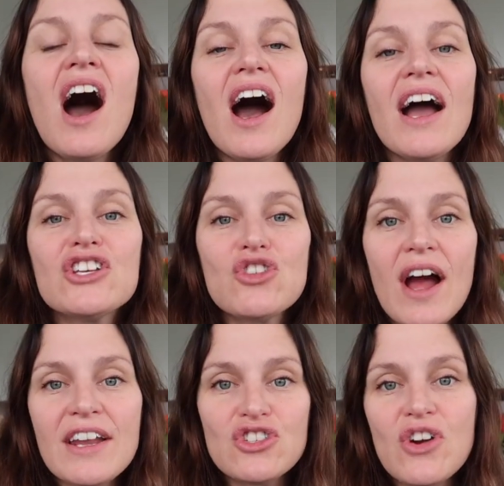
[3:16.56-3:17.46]
I
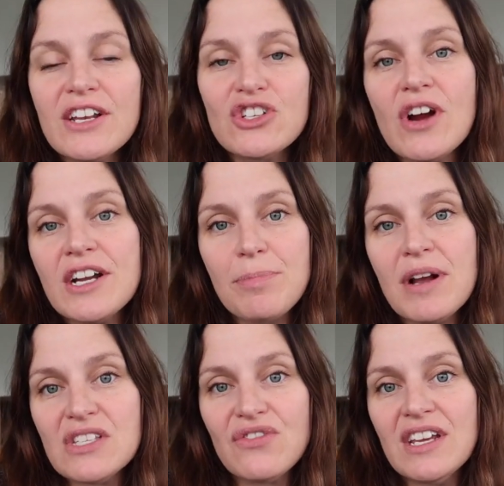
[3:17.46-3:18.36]
tried to
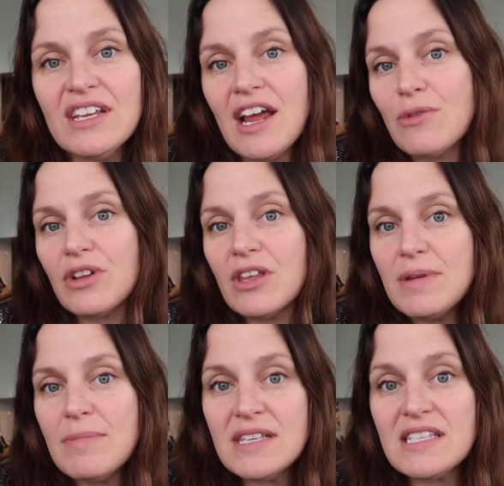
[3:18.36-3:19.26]
breastfeed and really
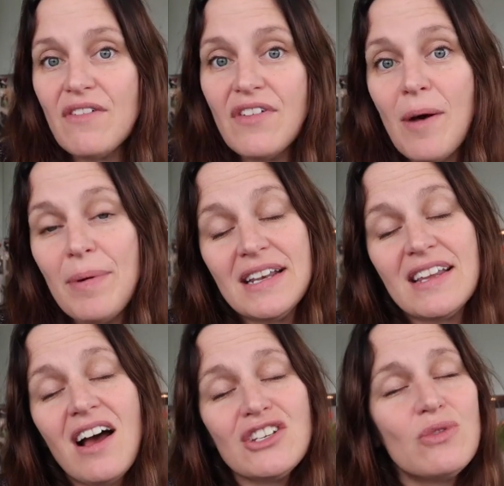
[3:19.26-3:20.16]
beat myself up and
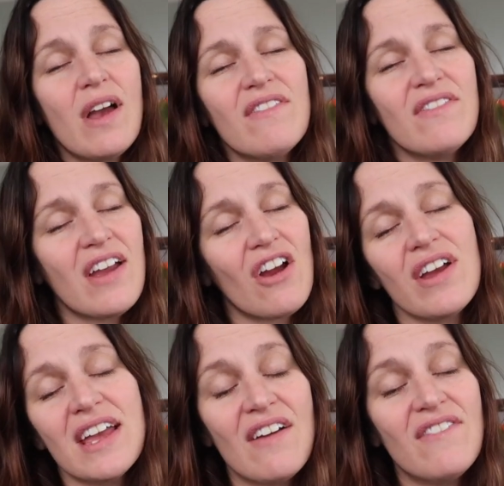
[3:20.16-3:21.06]
got to a
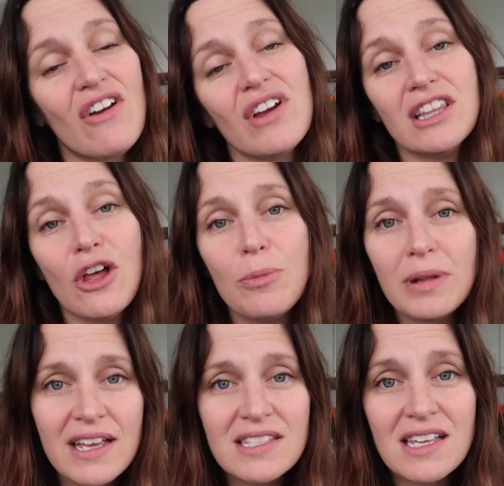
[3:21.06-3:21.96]
very low
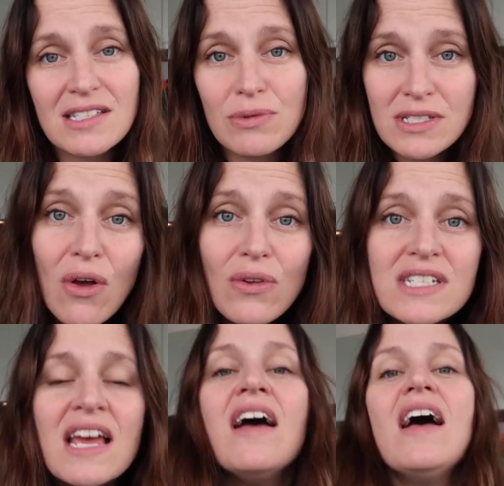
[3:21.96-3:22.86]
place as a
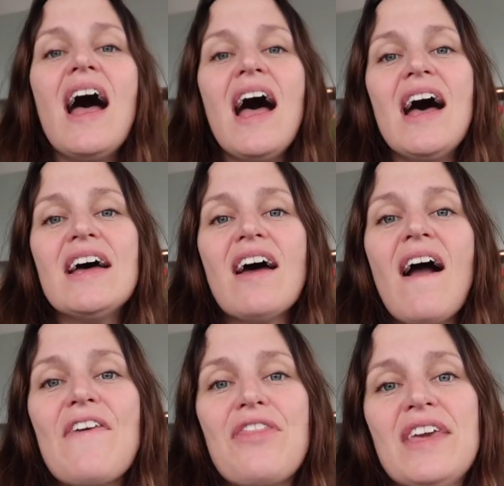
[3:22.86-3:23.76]
result. And
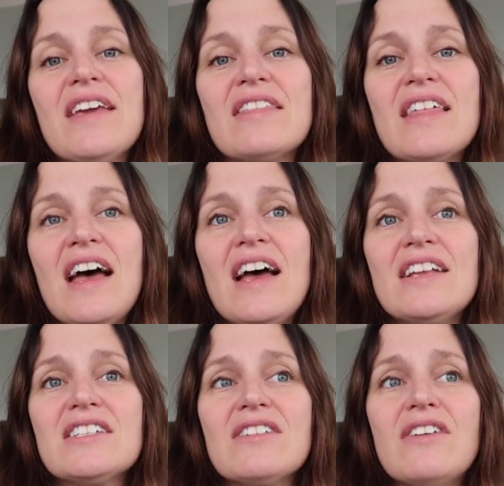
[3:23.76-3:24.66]
I think
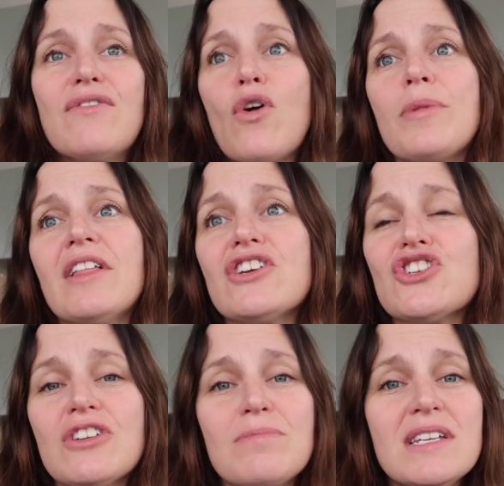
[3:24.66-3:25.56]
that formula
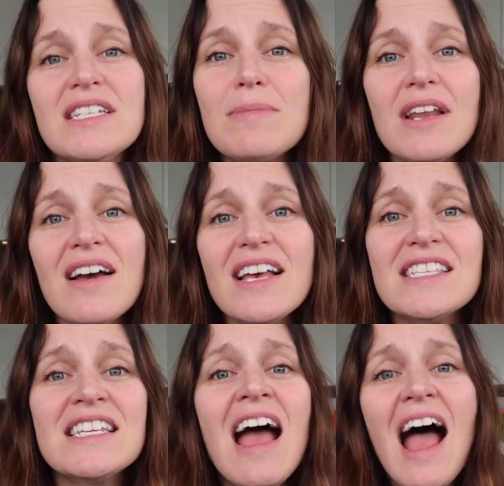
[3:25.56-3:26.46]
shouldn't be
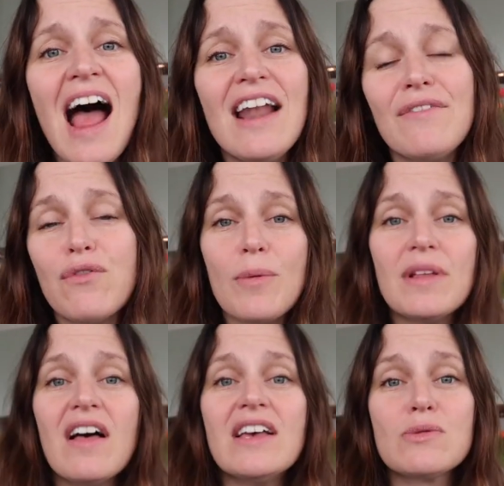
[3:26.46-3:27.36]
demonized. And if
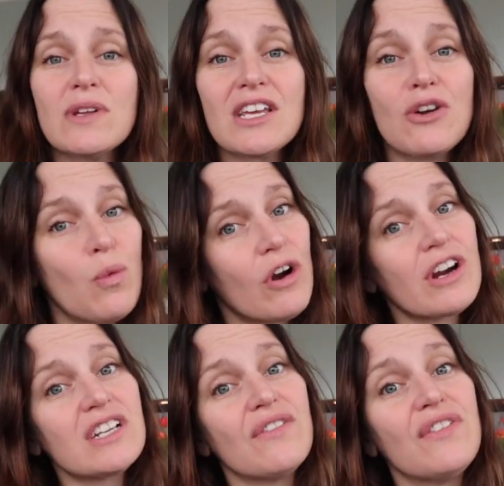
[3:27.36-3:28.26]
formula is what's gonna
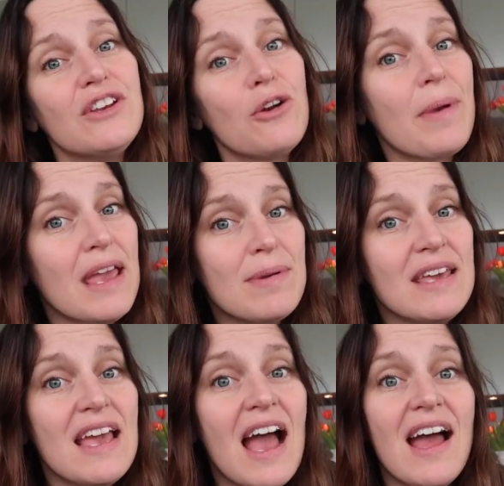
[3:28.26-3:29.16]
work to feed your
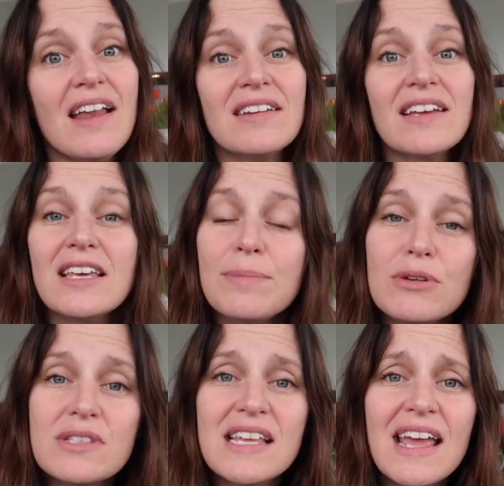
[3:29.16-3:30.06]
baby and keep
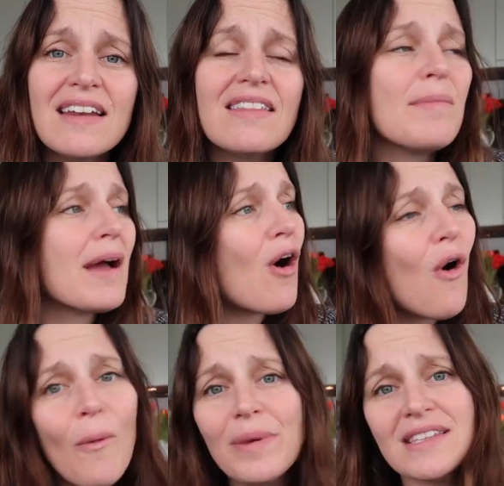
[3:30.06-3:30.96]
you sane, then by
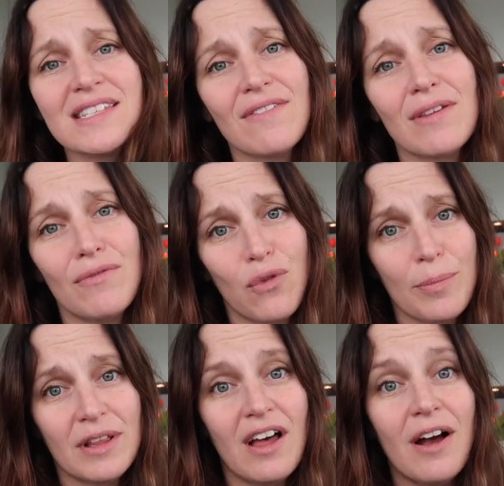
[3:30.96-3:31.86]
all means give them
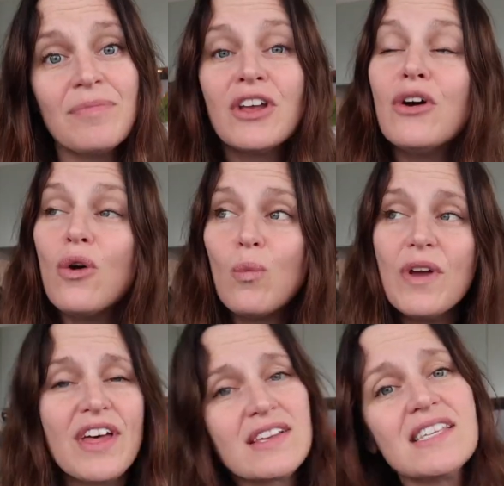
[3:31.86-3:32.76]
formula.
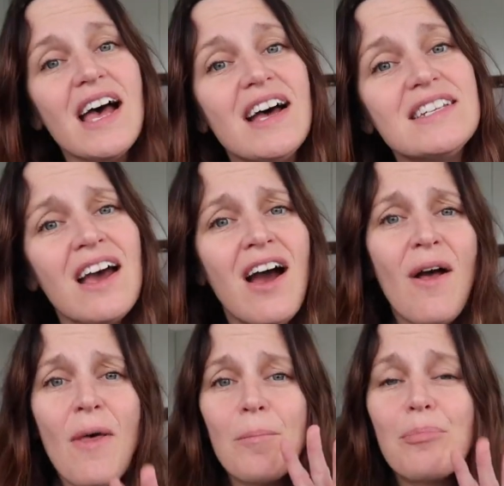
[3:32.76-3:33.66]
With that said,
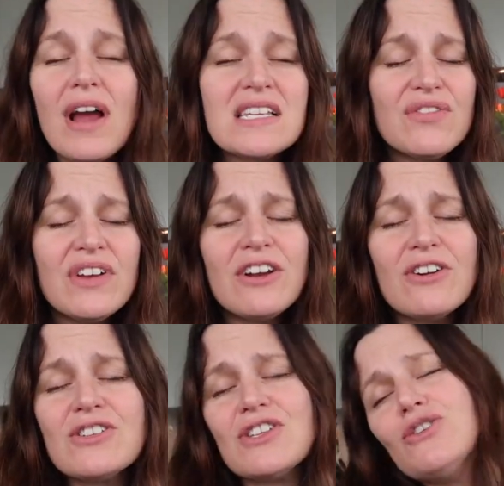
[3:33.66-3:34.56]

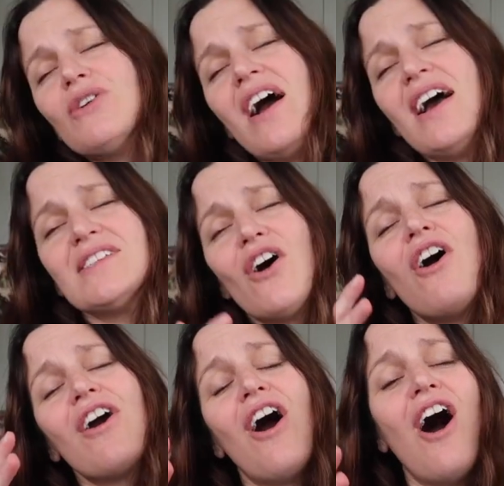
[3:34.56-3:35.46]
breastfeeders, you guys
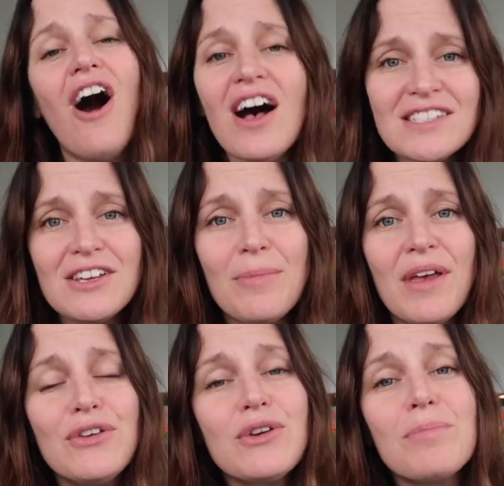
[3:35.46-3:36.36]
are awesome.
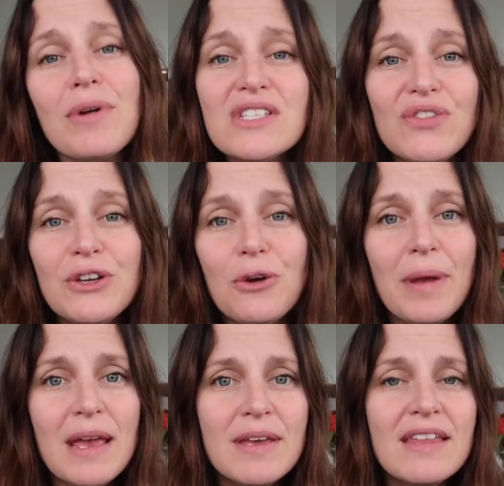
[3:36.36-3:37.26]
If you can breastfeed your
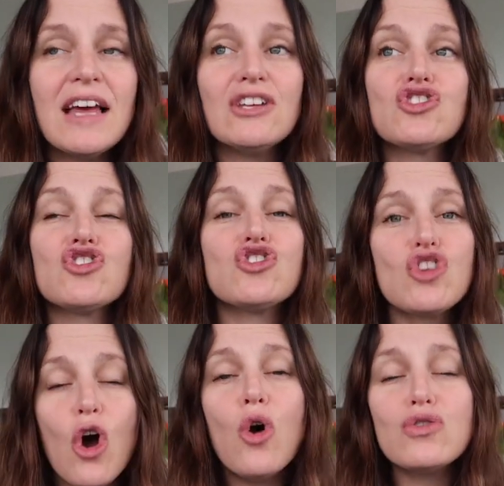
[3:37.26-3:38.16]
baby, that is
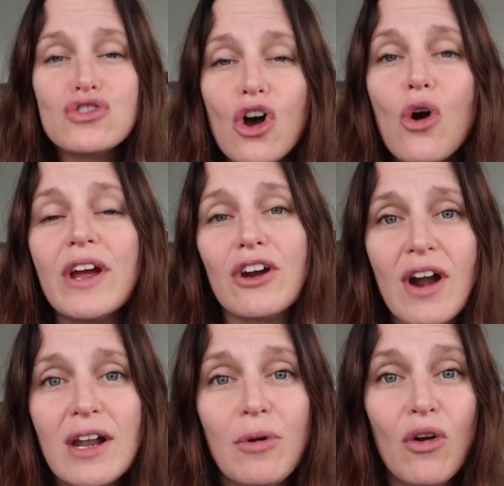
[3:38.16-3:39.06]
so
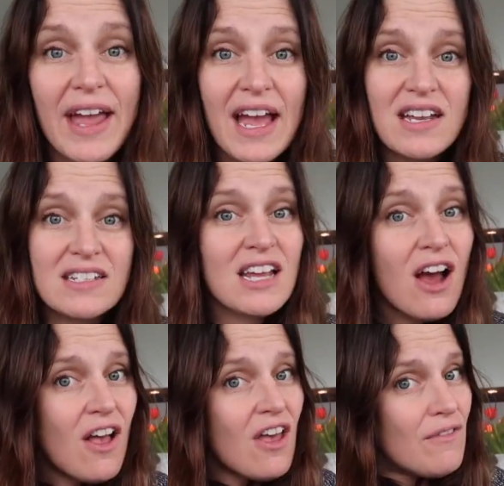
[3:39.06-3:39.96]
incredible. And
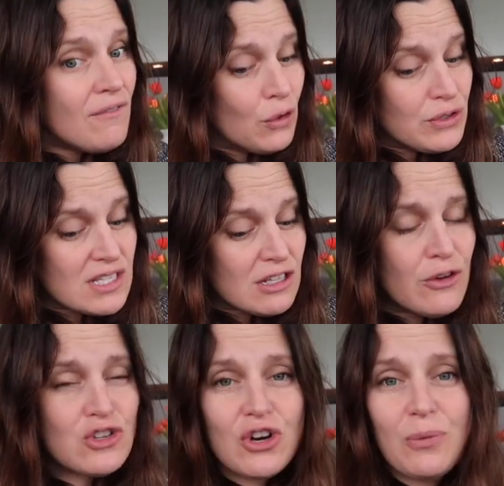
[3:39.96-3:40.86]
full
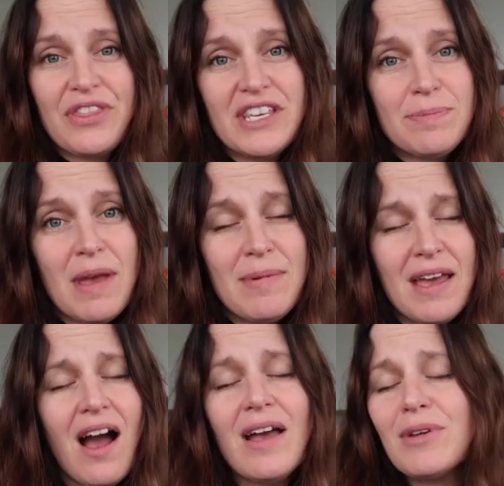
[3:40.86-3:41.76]
disclosure, with this
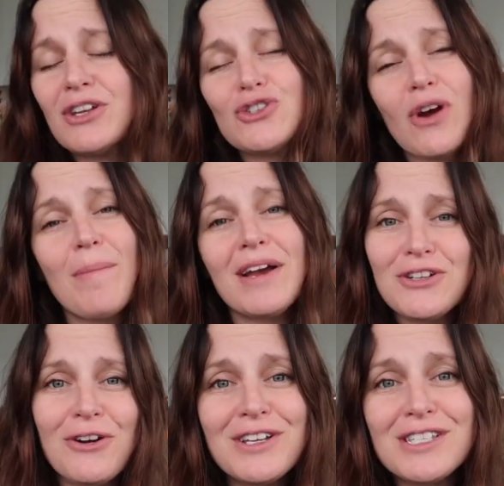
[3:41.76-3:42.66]
baby, I'm gonna try my
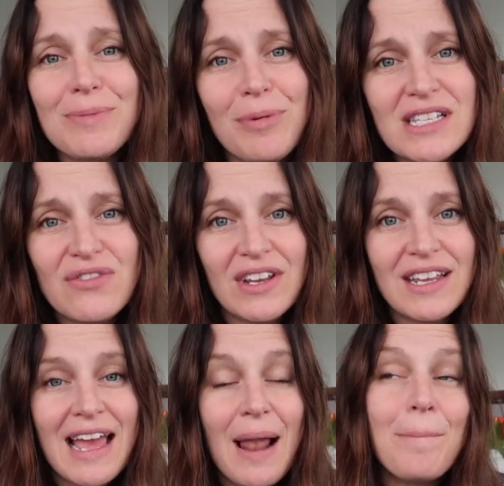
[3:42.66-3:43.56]
darndest to breastfeed
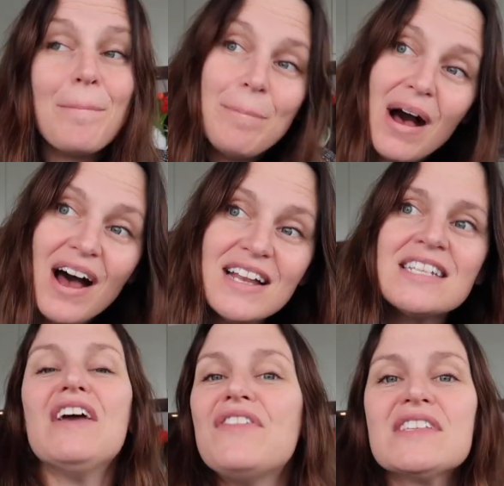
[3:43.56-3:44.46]
again,
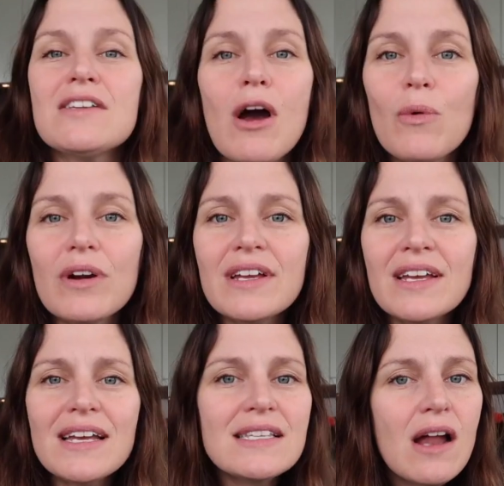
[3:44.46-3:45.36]
but if it's not
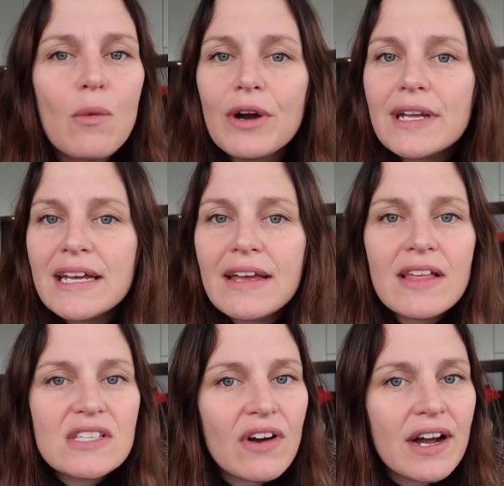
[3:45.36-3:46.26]
working, it's not working, and
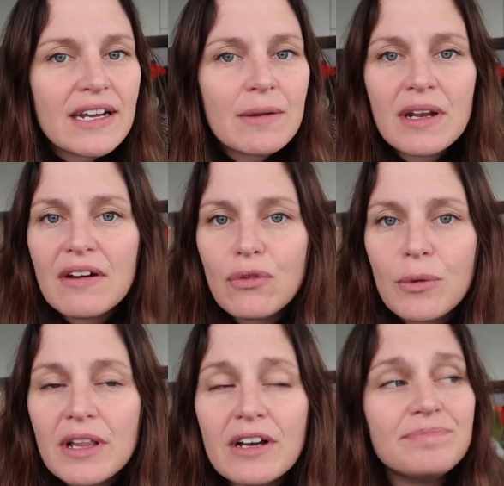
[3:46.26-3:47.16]
that's fine, I'm gonna have
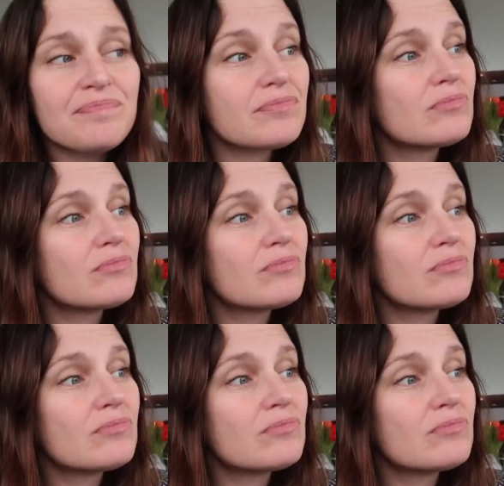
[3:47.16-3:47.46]
formula.